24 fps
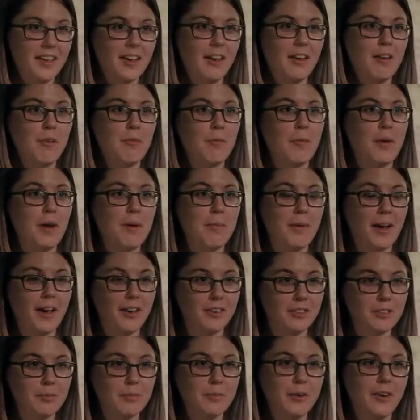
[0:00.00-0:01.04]
and my
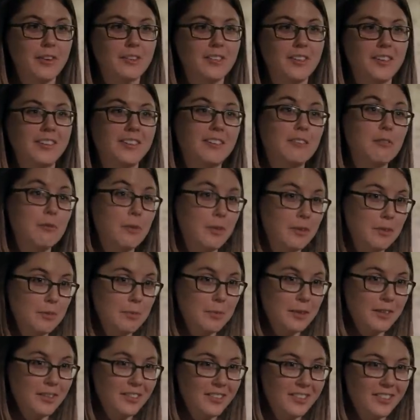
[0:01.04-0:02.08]
passion project is
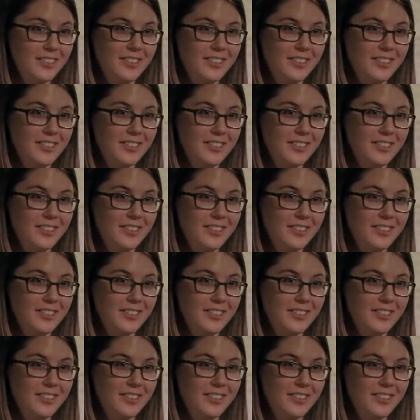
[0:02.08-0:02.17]
RailsBridge.